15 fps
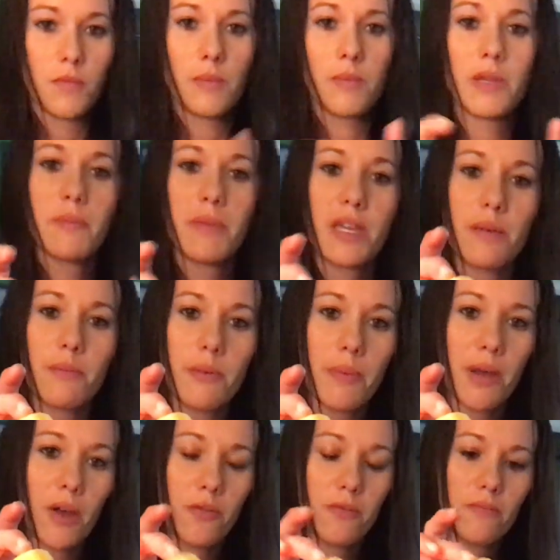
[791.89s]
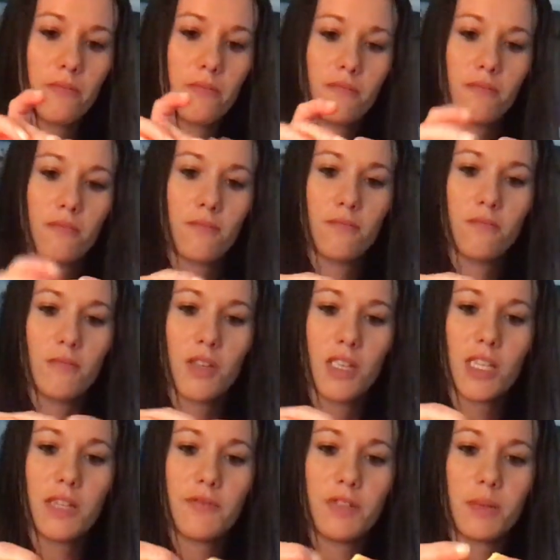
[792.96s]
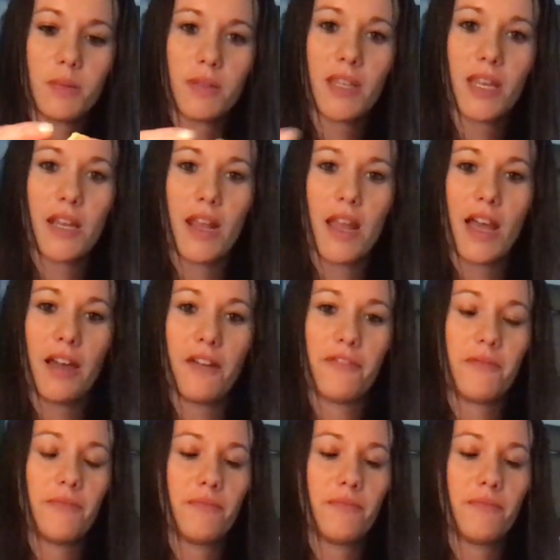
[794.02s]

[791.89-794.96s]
I'm going to make them about, you can even split that in half.